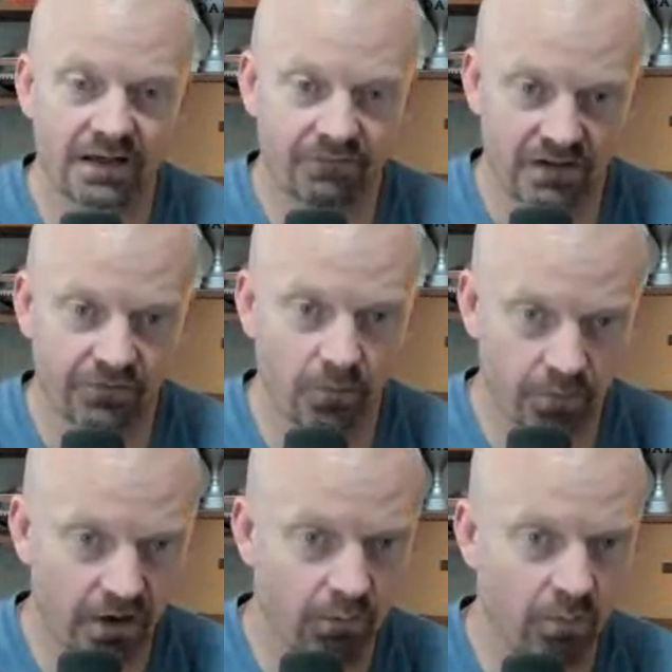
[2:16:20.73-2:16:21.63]
have different
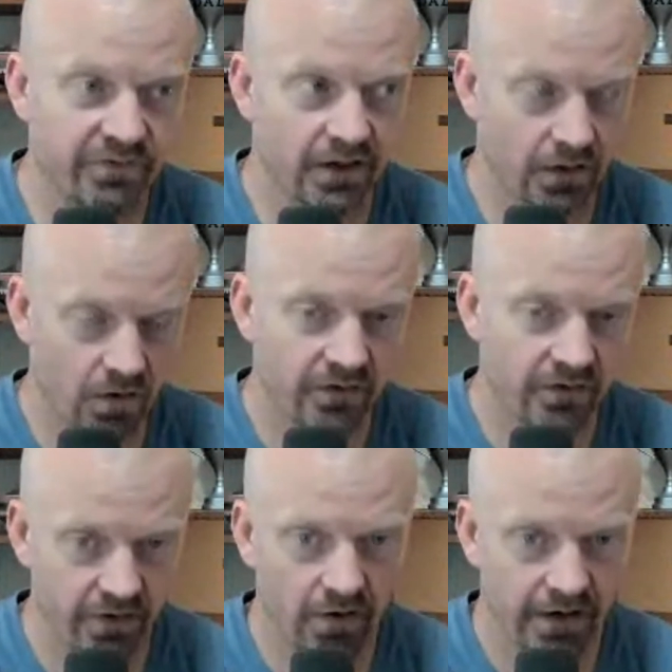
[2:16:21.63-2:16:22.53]
problems that cause
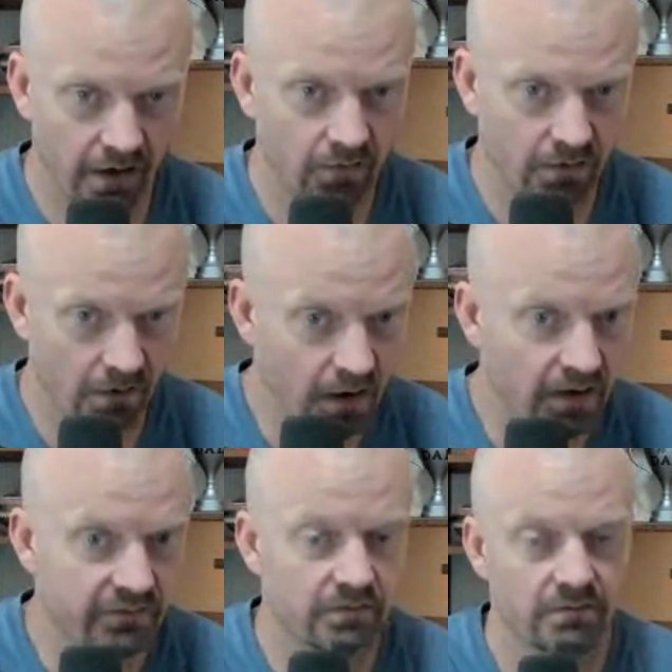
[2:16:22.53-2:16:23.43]
their hair
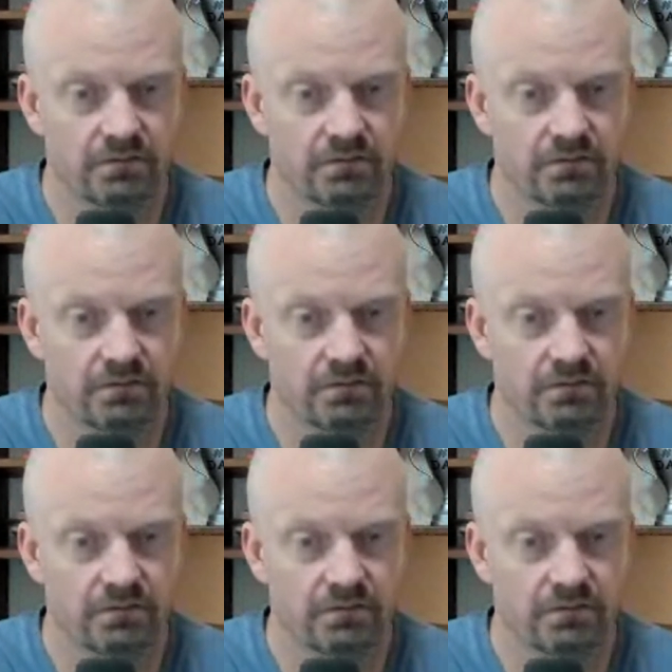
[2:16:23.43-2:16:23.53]
loss